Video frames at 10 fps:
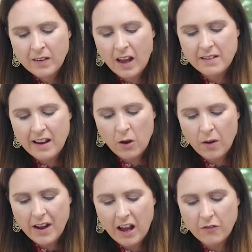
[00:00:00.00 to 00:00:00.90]
And
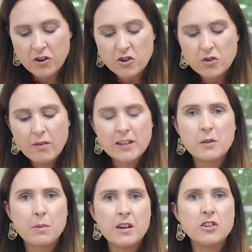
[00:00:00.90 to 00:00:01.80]
now I have a new
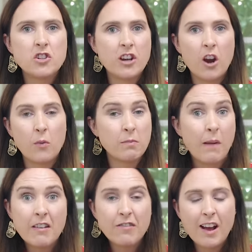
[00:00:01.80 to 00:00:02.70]
recipe to share with
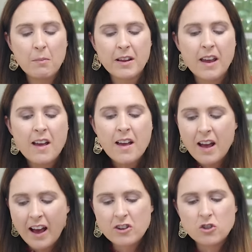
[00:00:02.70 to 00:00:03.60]
my family
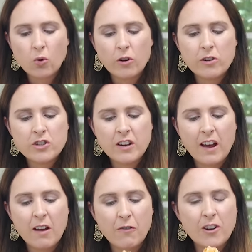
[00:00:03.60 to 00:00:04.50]
and George
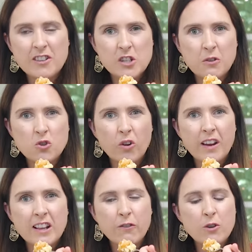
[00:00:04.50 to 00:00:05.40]
for us to
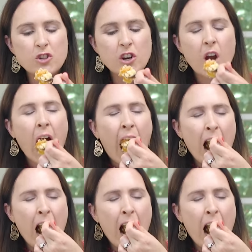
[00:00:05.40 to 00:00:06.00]
enjoy in the future.